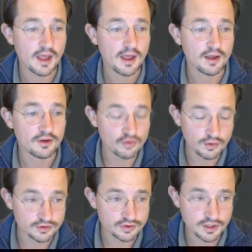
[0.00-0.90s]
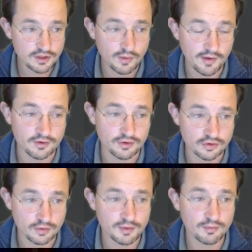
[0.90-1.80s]
you want to see whether your
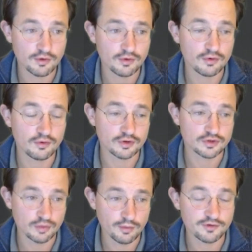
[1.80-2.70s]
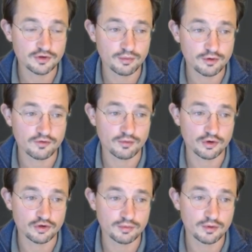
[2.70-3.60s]
topic model or some of the topics from your
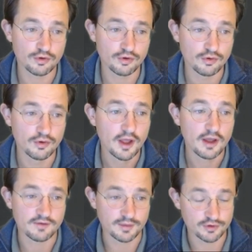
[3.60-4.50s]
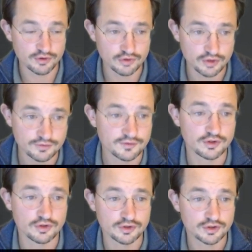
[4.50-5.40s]
topic model reproduce those
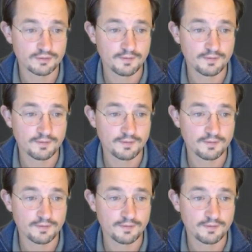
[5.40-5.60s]
results.